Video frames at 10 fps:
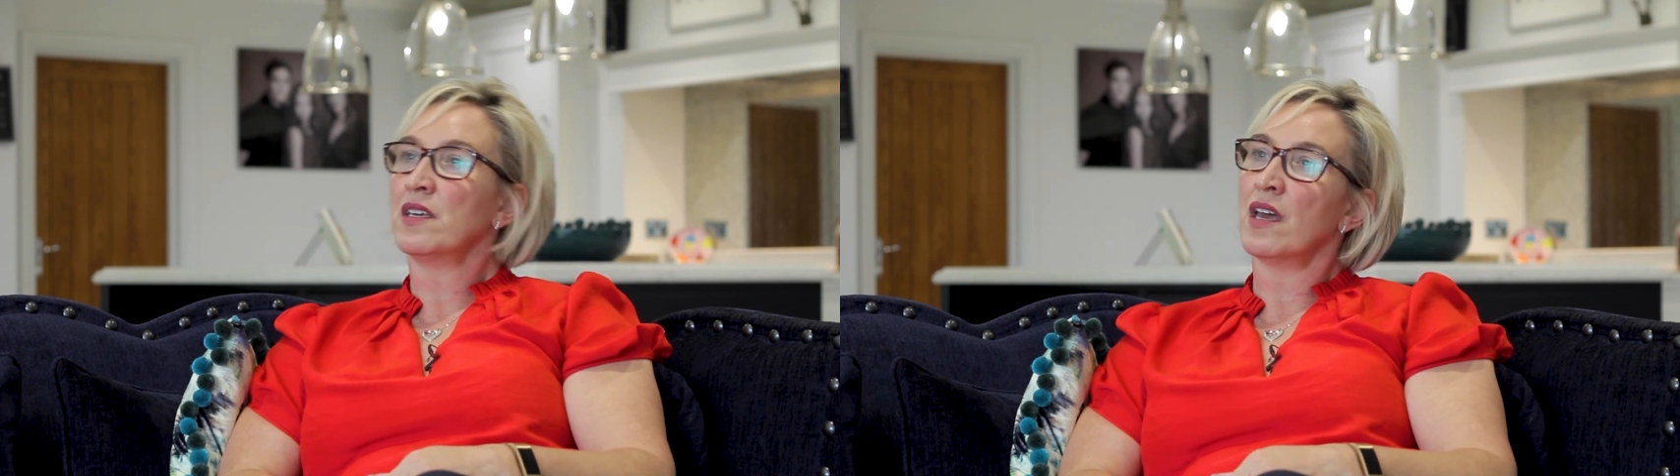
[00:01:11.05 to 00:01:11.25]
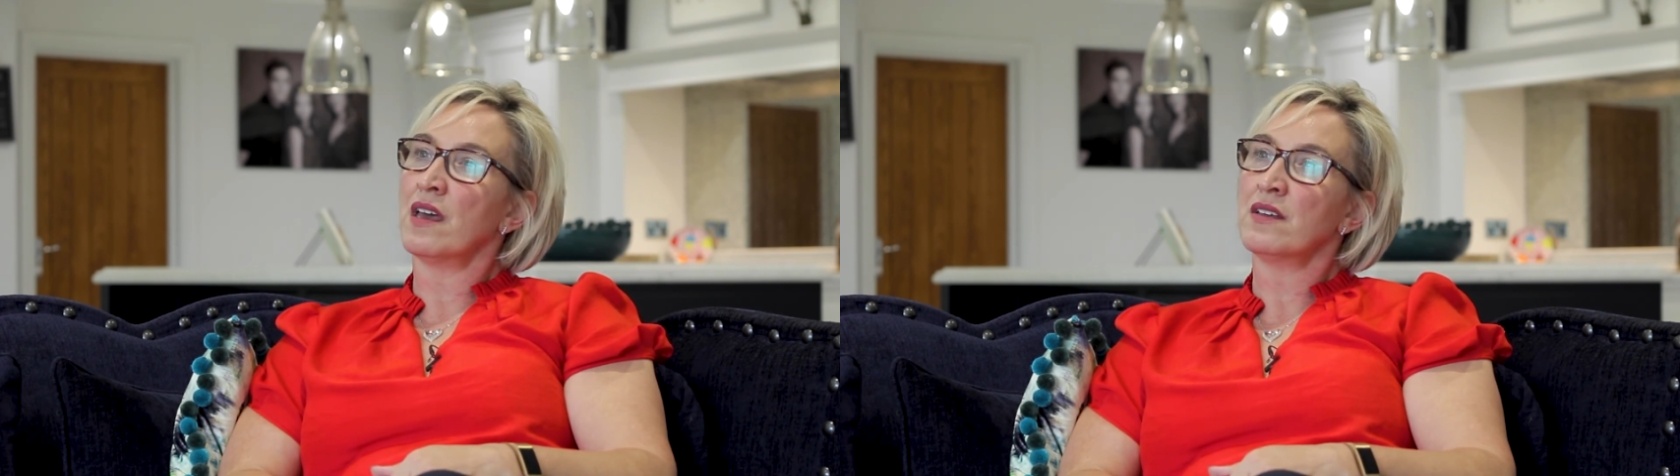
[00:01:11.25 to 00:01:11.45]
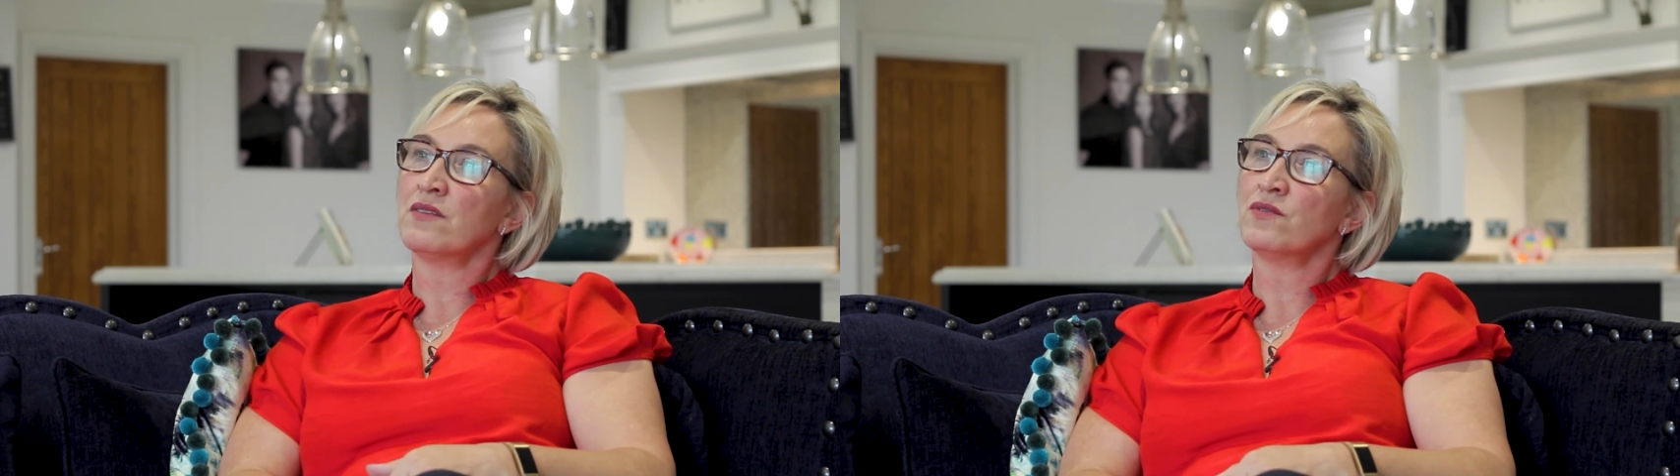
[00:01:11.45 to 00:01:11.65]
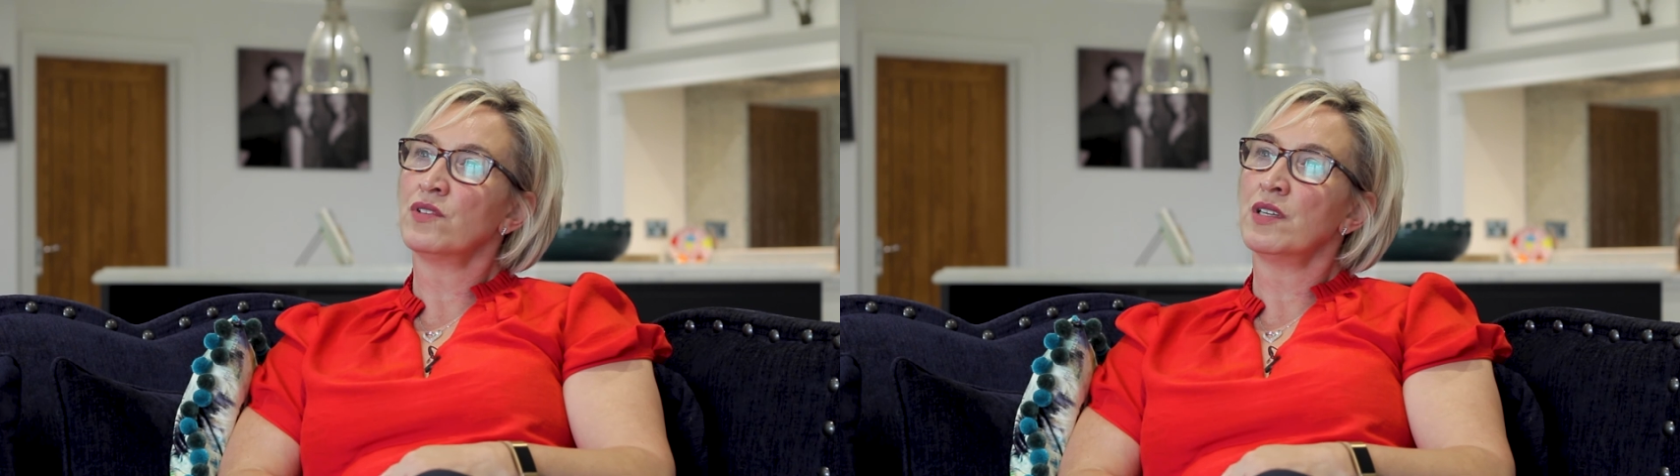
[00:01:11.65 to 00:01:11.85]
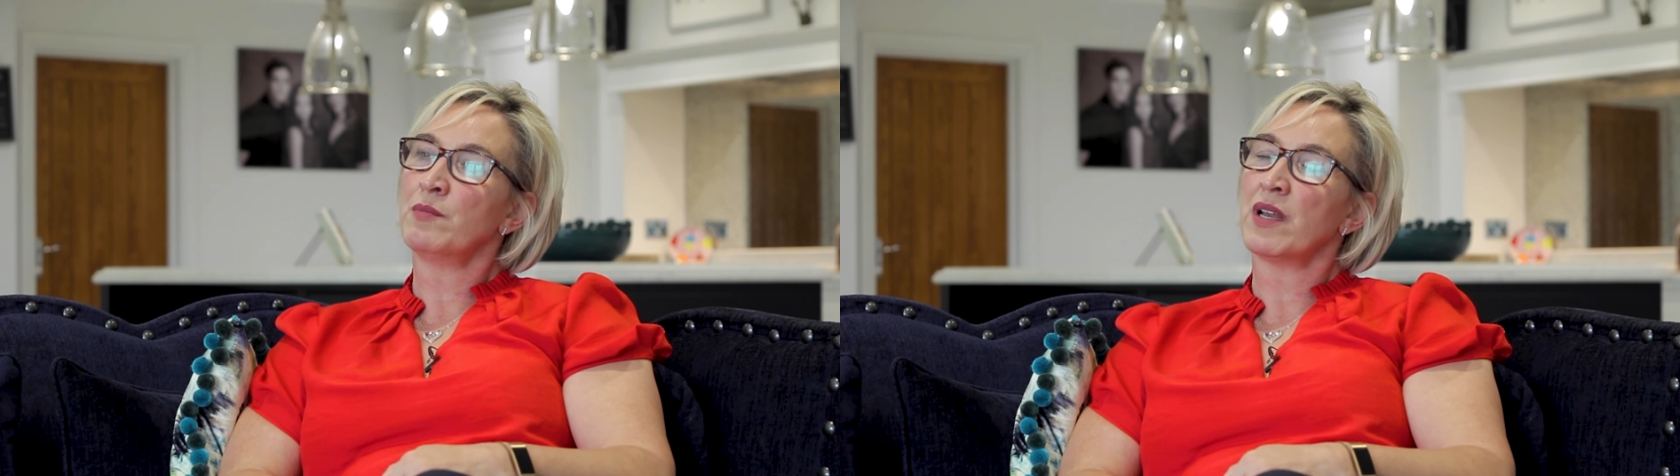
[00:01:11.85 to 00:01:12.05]
Yeah,
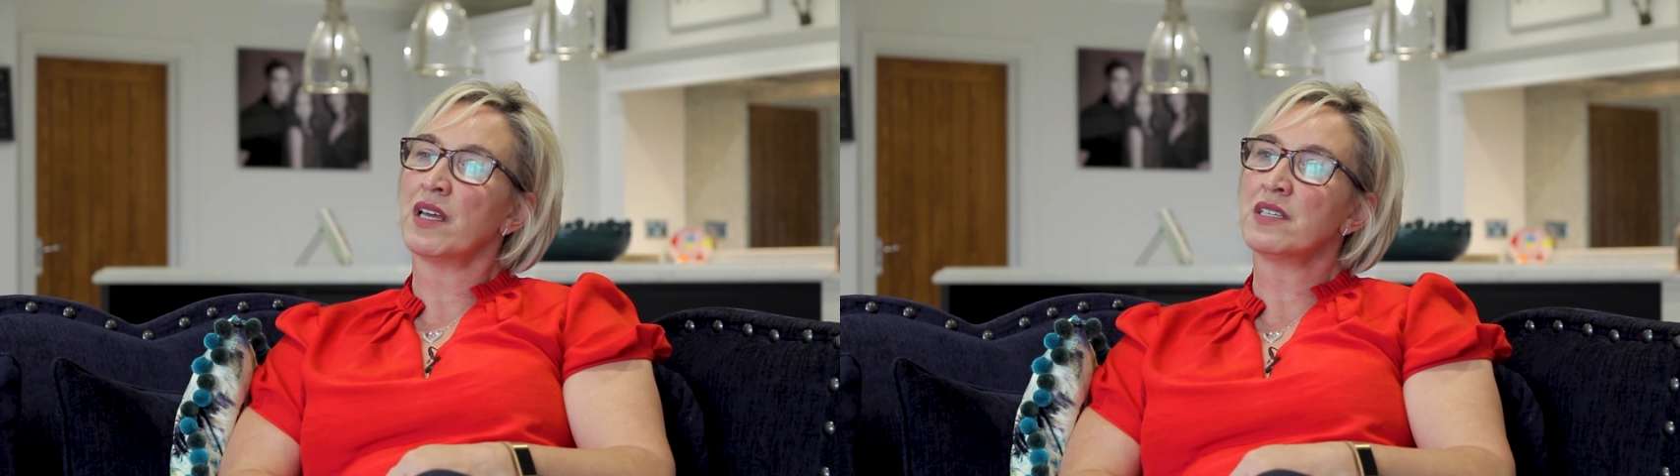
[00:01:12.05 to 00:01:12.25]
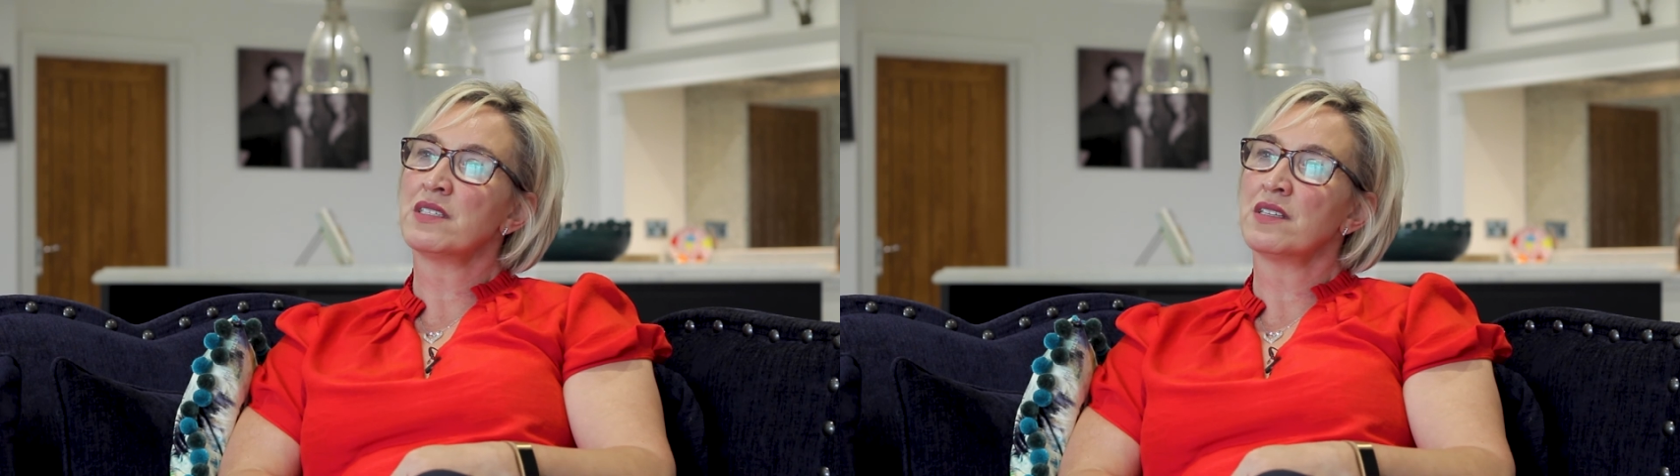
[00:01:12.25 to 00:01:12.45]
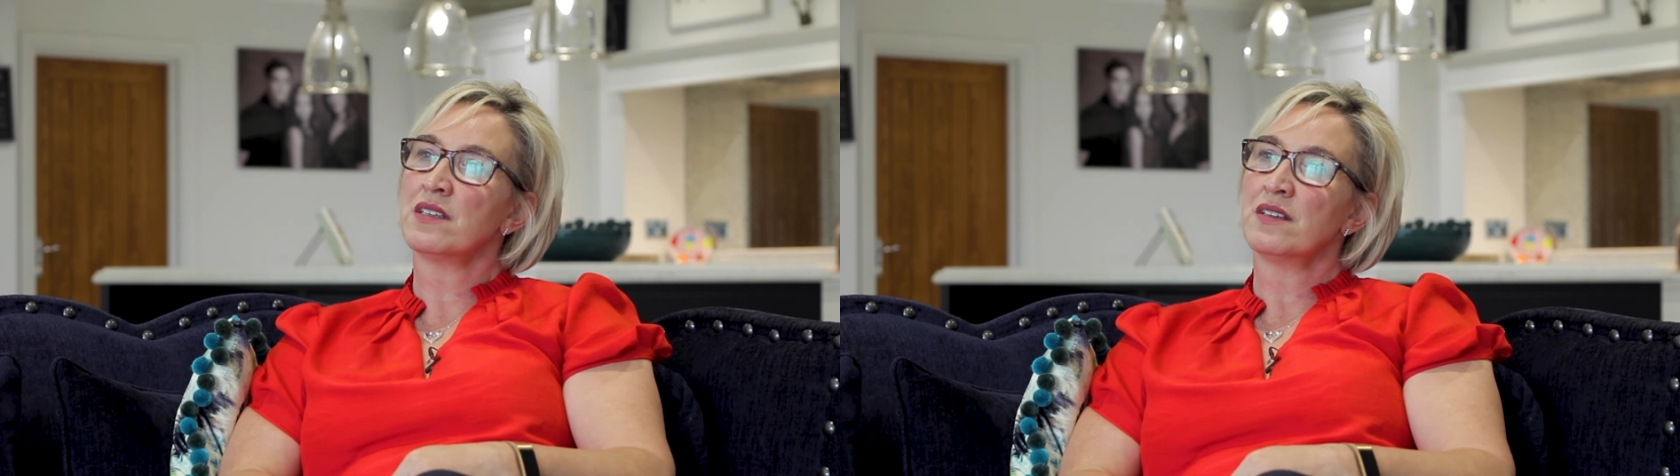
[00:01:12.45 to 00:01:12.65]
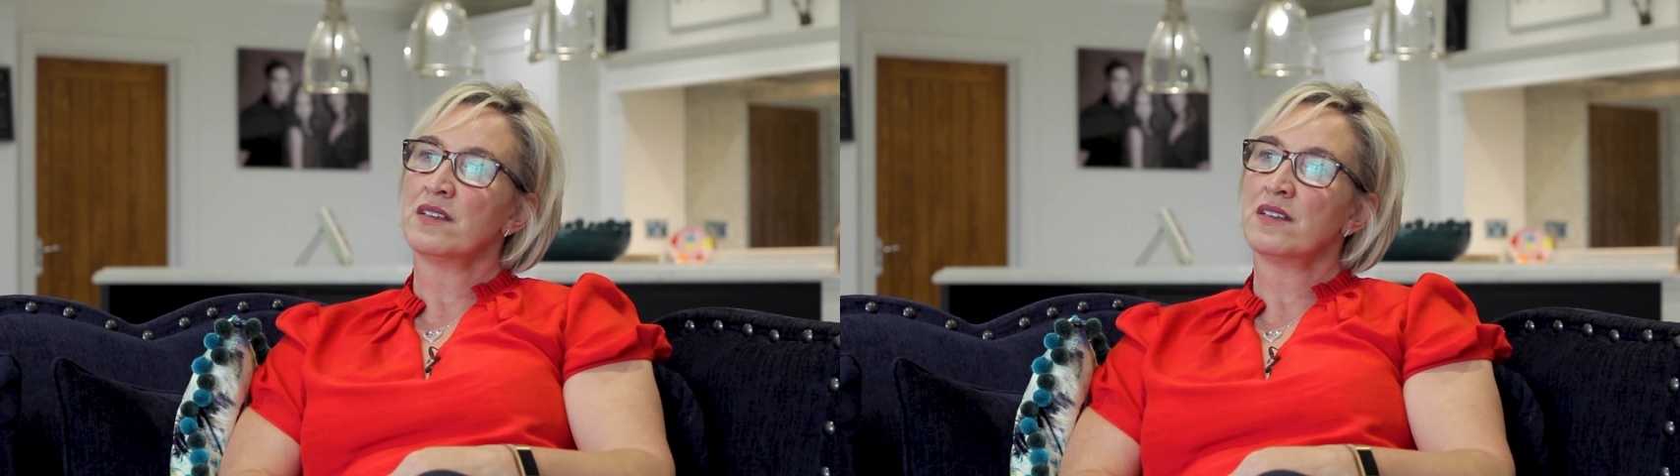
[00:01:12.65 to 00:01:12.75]
really pleased.